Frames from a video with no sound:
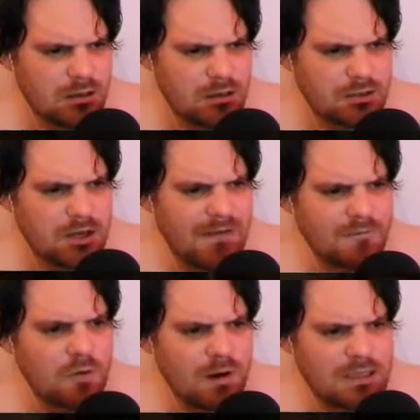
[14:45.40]
do you have
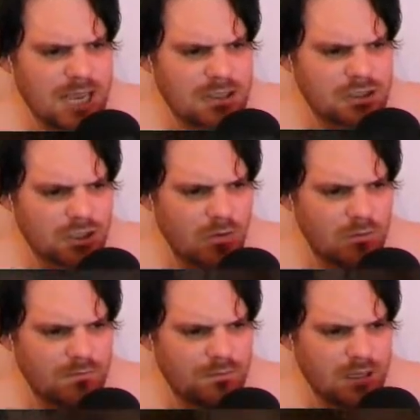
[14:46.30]
to always headshot
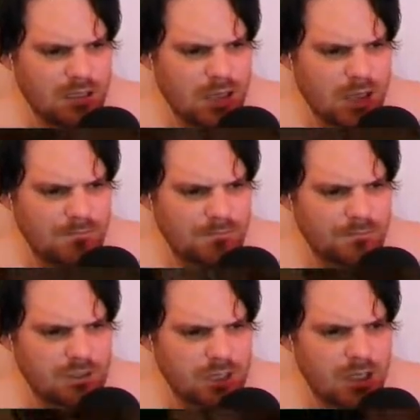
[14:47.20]
with the um,
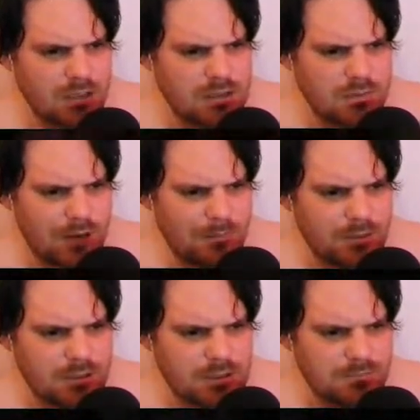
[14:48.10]
silenced
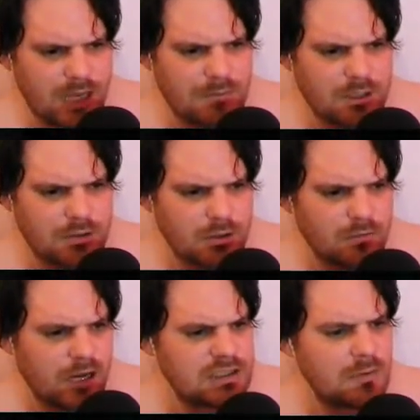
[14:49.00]
weapons? Maybe you do.
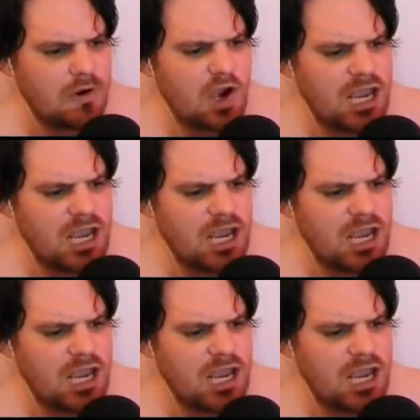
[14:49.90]
Right, let's see what I've got